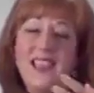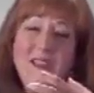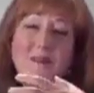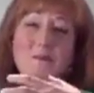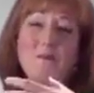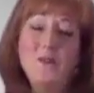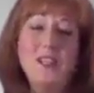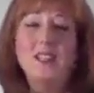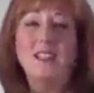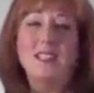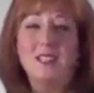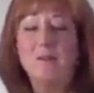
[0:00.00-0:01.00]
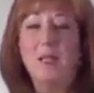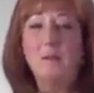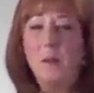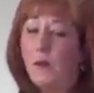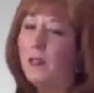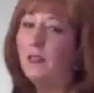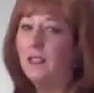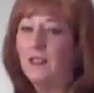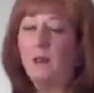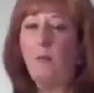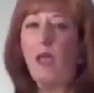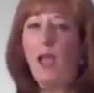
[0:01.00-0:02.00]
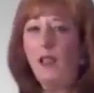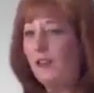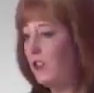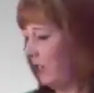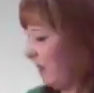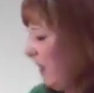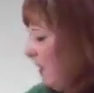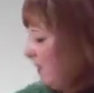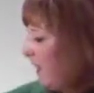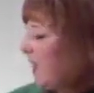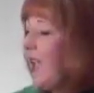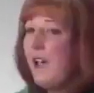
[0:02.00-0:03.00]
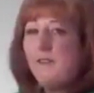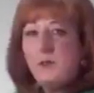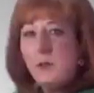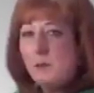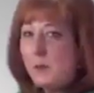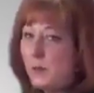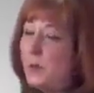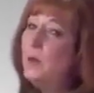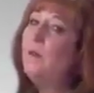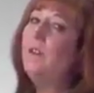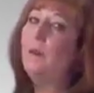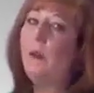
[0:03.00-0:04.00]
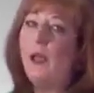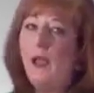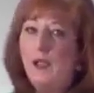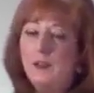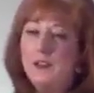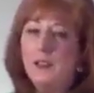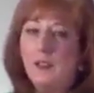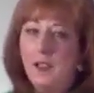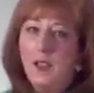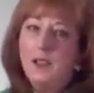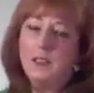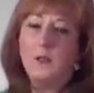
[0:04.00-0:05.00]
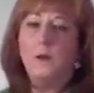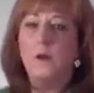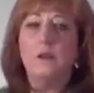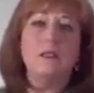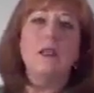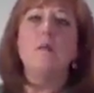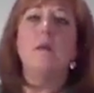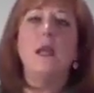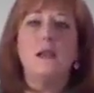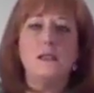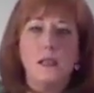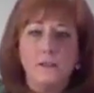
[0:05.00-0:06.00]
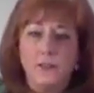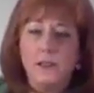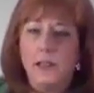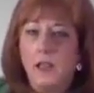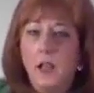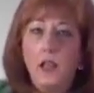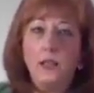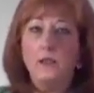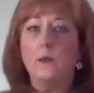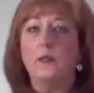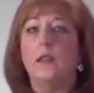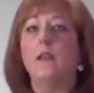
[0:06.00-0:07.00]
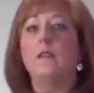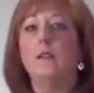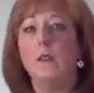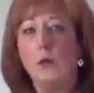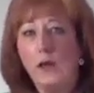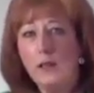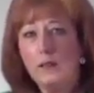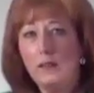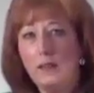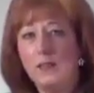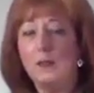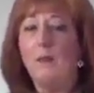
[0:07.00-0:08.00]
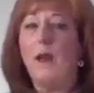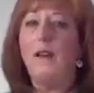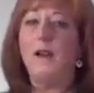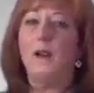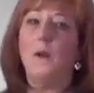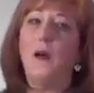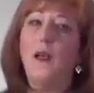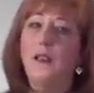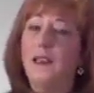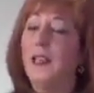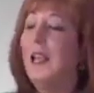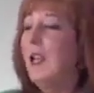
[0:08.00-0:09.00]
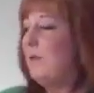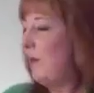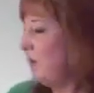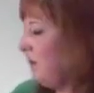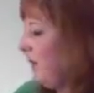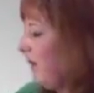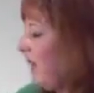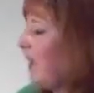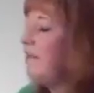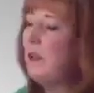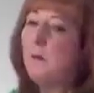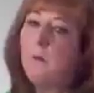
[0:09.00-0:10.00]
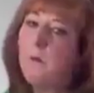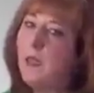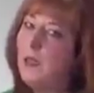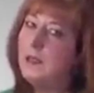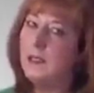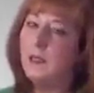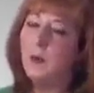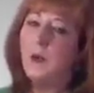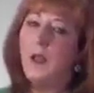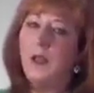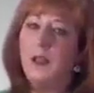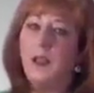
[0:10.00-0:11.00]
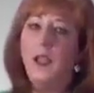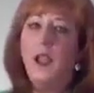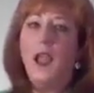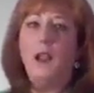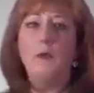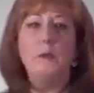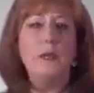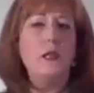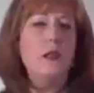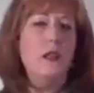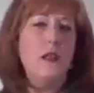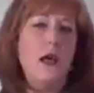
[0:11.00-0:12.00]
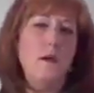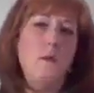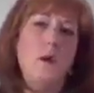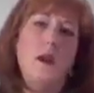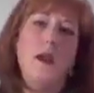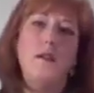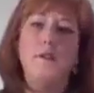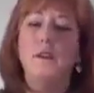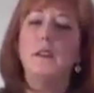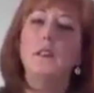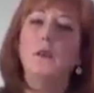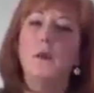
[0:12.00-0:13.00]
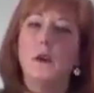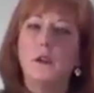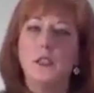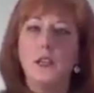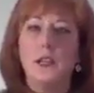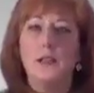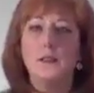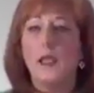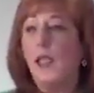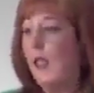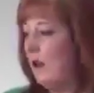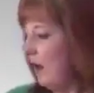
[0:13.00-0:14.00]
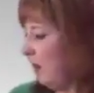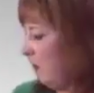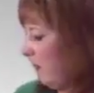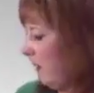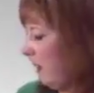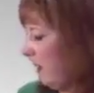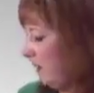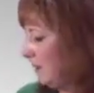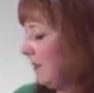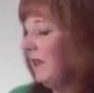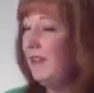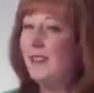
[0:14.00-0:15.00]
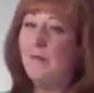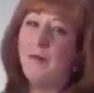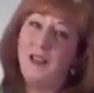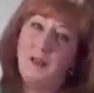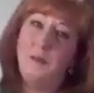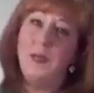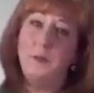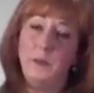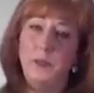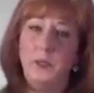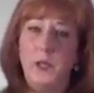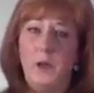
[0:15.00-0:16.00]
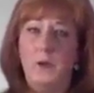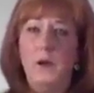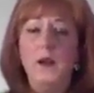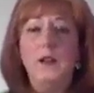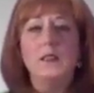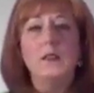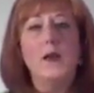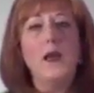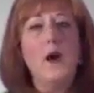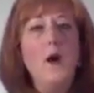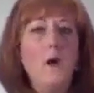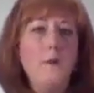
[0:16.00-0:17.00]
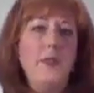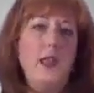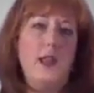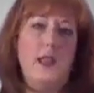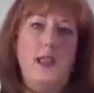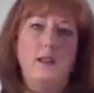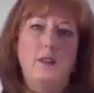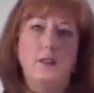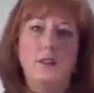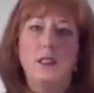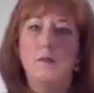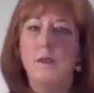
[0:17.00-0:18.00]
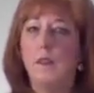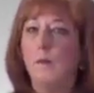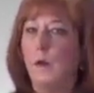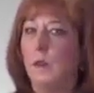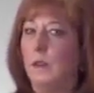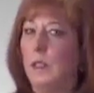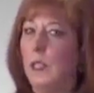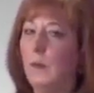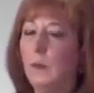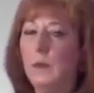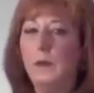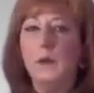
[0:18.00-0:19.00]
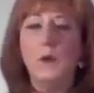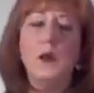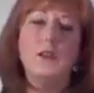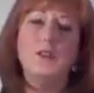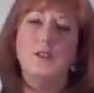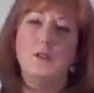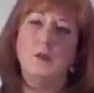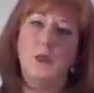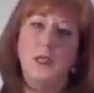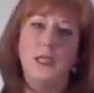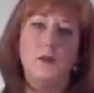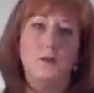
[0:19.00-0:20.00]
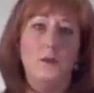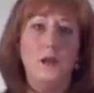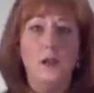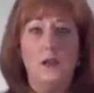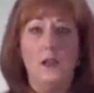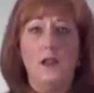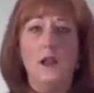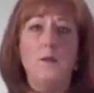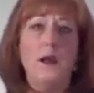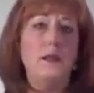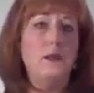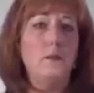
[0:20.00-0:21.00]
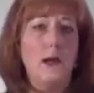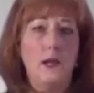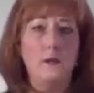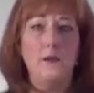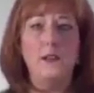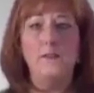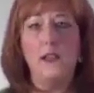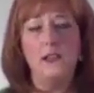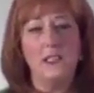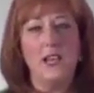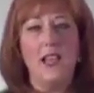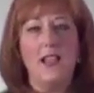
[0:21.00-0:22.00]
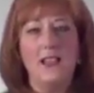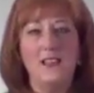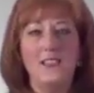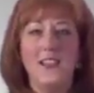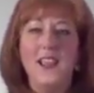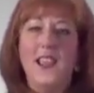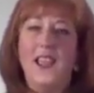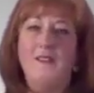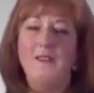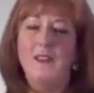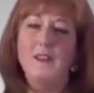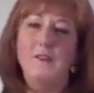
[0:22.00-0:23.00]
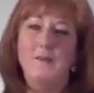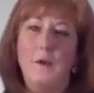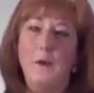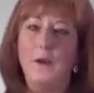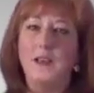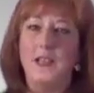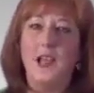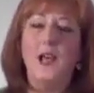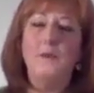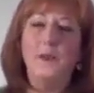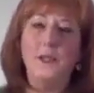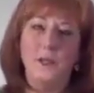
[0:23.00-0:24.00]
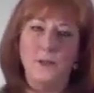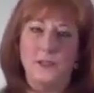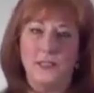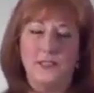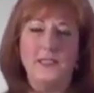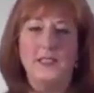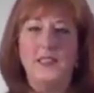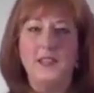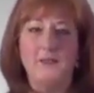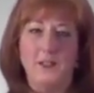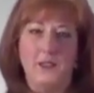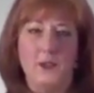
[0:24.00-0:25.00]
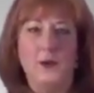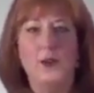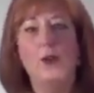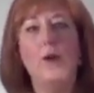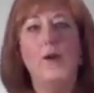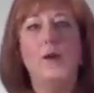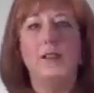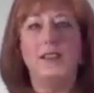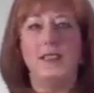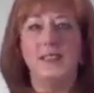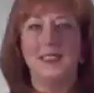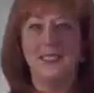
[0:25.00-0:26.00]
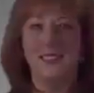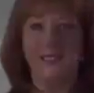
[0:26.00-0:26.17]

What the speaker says: They come and witness it being put into the packaging. They have to approve the packaging. So there are some days I feel like all I do is answer questions about our quality, but we have amazing quality and we put a lot more effort into our shakes and our products than many people know. So I hope that answered some of the most typical questions we get written in about the Body by Vi Challenge, and we look forward to helping you succeed with your goals.